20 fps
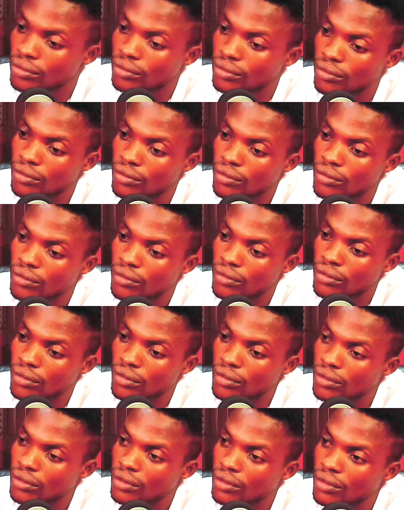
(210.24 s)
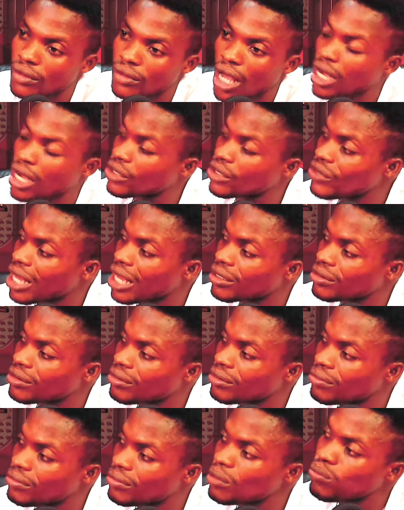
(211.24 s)
Jai, de omoye. Akatua
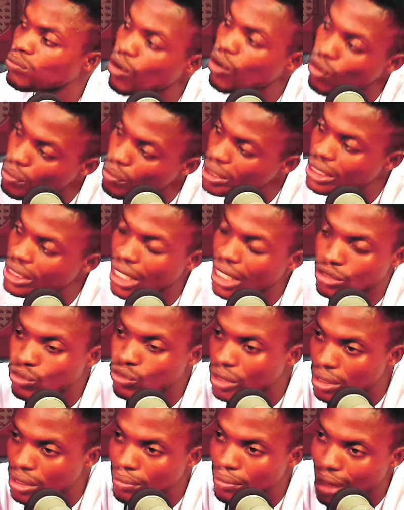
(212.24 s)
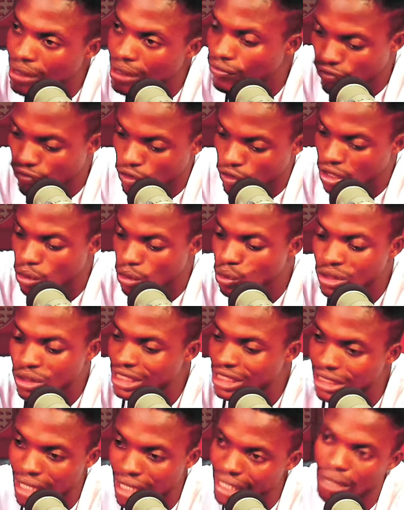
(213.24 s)
na. Me bo obi de so de man for e
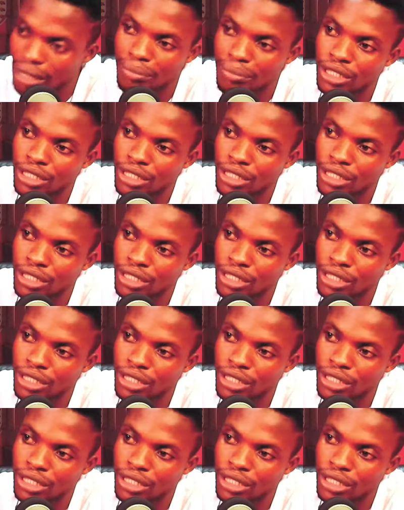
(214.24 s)
hosi na ye mbe.